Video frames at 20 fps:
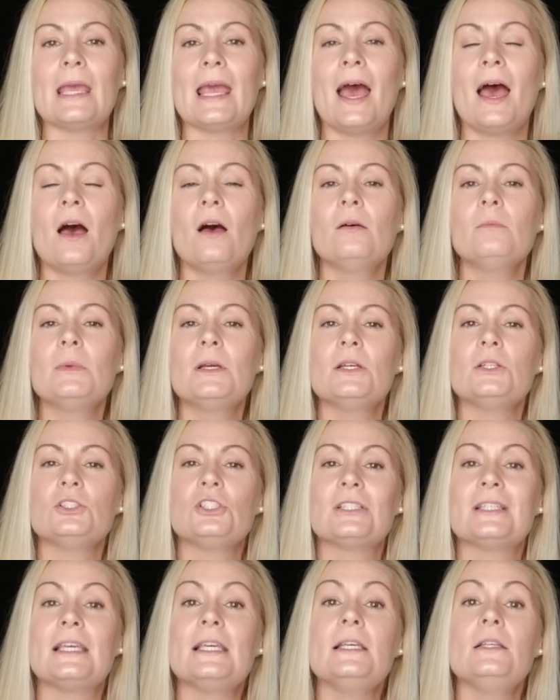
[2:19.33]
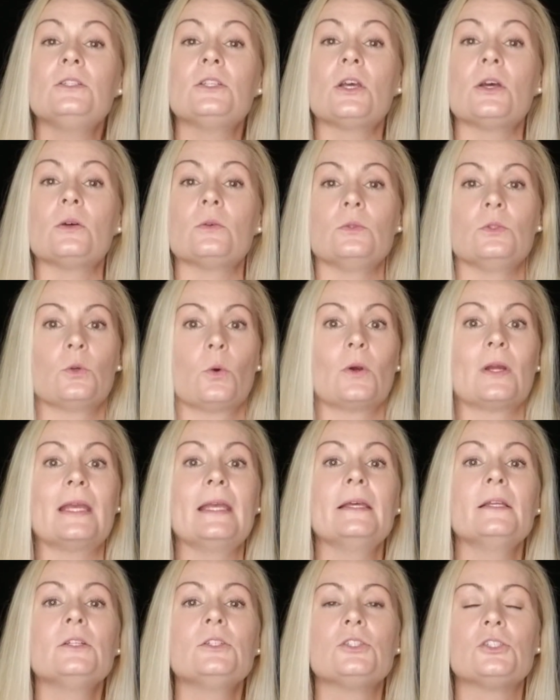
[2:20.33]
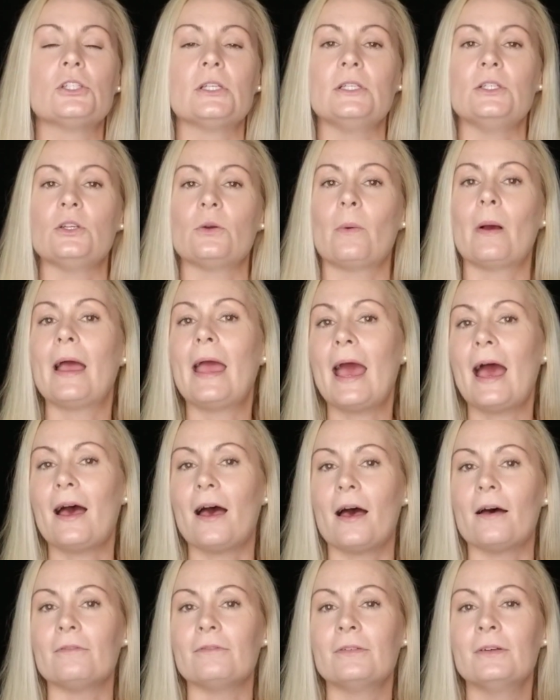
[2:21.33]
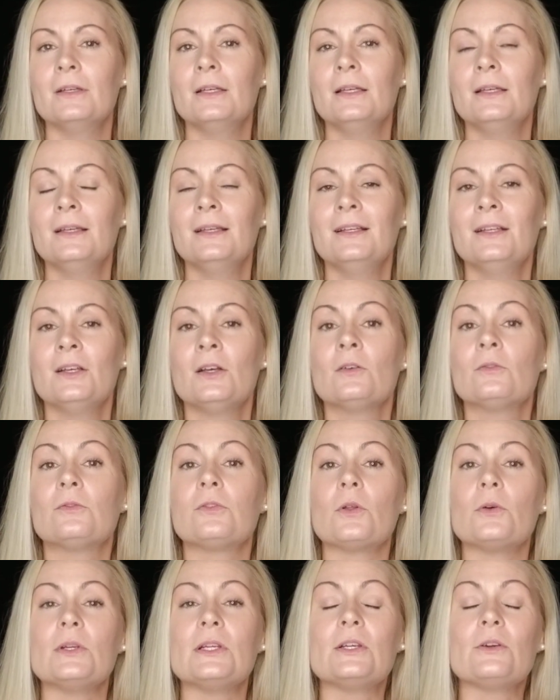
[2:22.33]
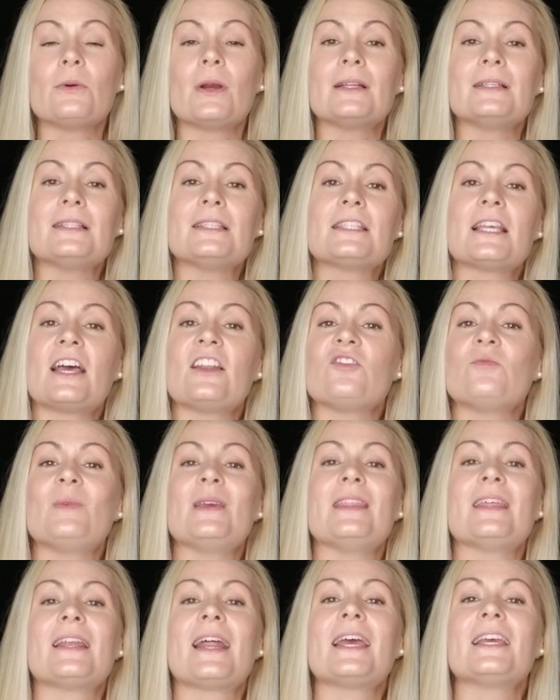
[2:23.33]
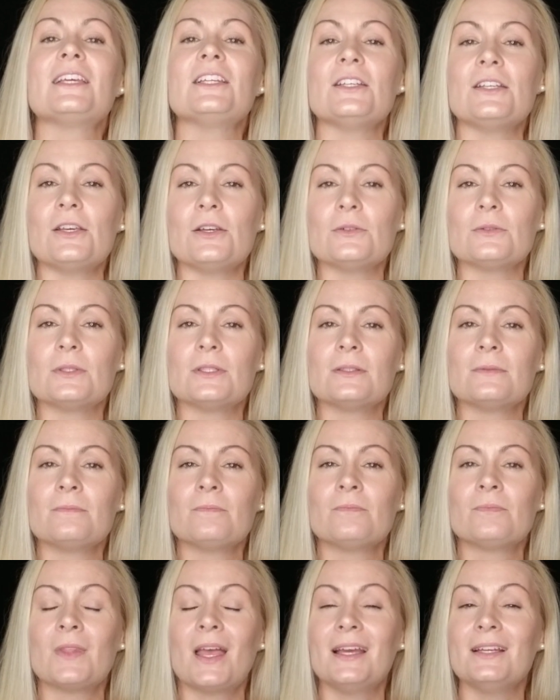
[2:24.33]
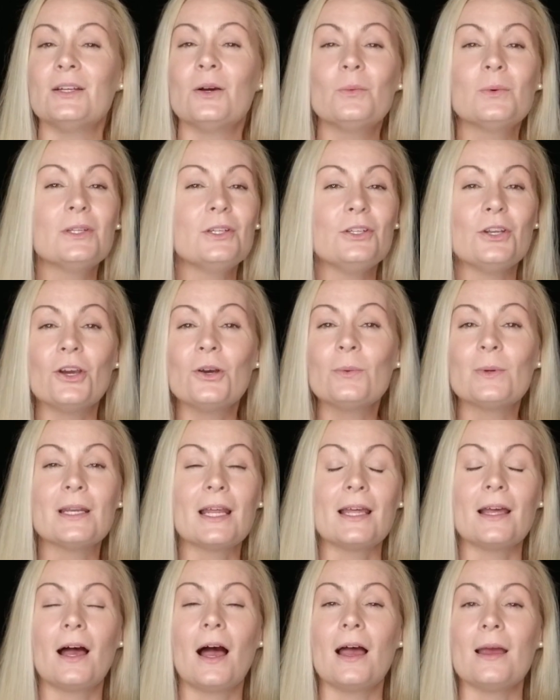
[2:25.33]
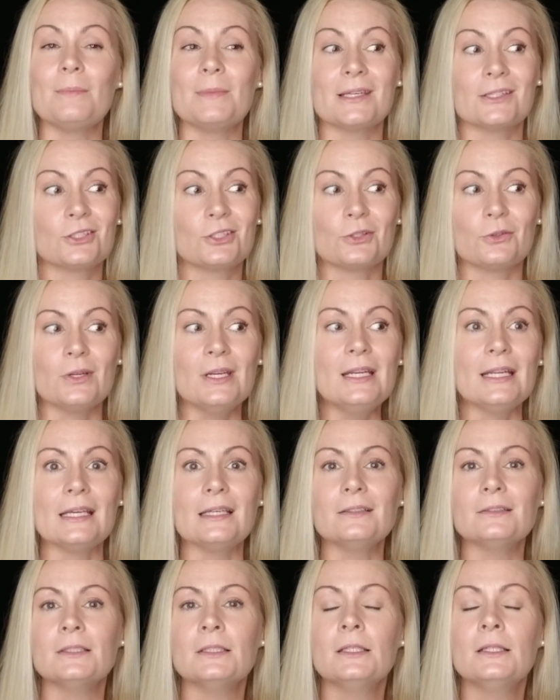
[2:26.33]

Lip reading: How much ketones or energy do I have floating around inside of me that I can use? I don't want to know what I'm excreting.